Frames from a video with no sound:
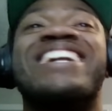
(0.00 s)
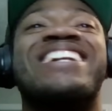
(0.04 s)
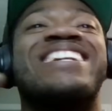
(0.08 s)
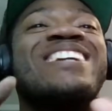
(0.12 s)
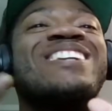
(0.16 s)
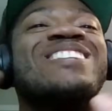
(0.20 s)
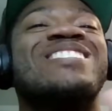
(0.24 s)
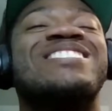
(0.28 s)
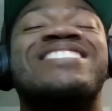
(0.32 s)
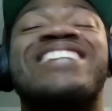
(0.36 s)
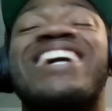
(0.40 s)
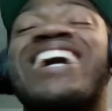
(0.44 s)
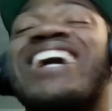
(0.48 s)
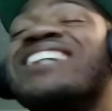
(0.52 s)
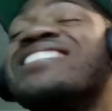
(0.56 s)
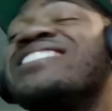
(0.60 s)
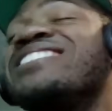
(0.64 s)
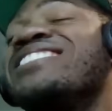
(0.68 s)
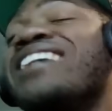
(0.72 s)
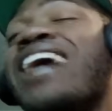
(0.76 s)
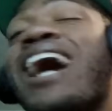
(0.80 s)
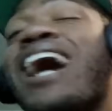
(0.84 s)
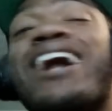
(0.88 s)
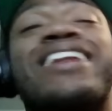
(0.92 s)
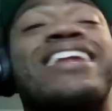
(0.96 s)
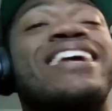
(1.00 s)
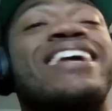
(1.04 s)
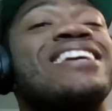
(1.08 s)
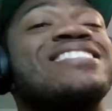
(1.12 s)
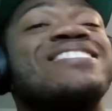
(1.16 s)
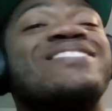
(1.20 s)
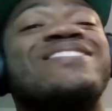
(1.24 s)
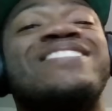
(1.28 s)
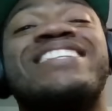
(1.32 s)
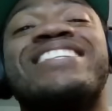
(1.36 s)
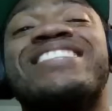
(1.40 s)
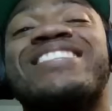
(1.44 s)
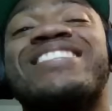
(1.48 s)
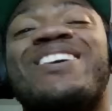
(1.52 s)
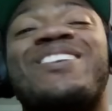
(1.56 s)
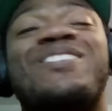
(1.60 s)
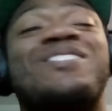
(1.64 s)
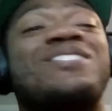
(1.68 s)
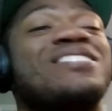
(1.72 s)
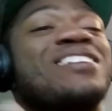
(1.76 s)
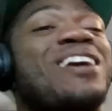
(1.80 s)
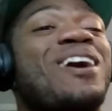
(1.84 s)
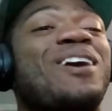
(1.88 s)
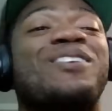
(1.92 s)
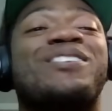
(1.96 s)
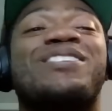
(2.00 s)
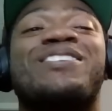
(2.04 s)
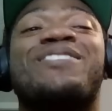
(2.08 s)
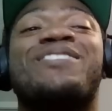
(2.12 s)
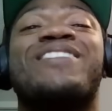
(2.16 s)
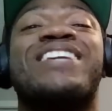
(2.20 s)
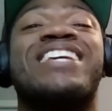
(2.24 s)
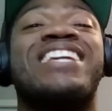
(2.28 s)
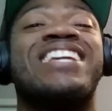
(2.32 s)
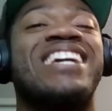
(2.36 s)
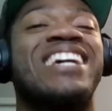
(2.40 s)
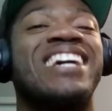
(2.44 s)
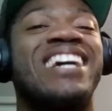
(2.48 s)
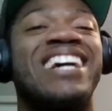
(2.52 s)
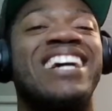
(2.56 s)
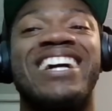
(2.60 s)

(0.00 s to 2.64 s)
I'll see y'all next week. Don't talk to me.